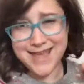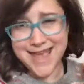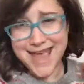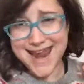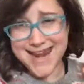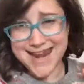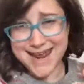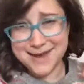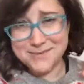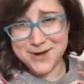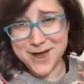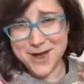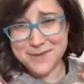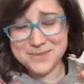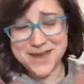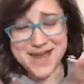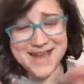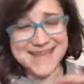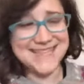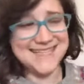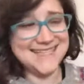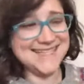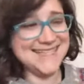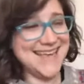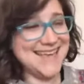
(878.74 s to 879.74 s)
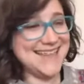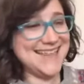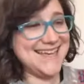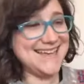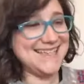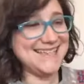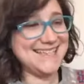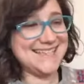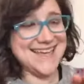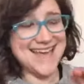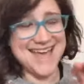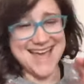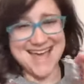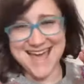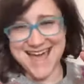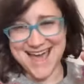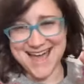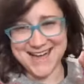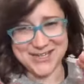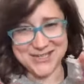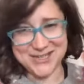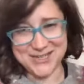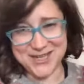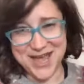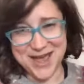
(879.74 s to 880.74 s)
and I'm not paid to say this,
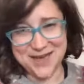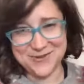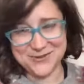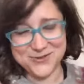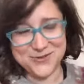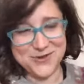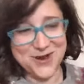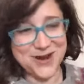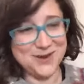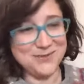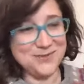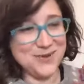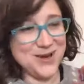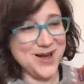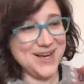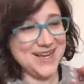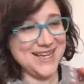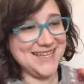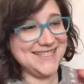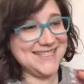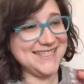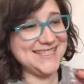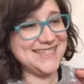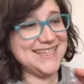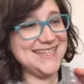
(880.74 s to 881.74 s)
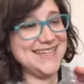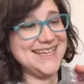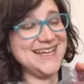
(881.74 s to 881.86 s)
I just have squatty potties.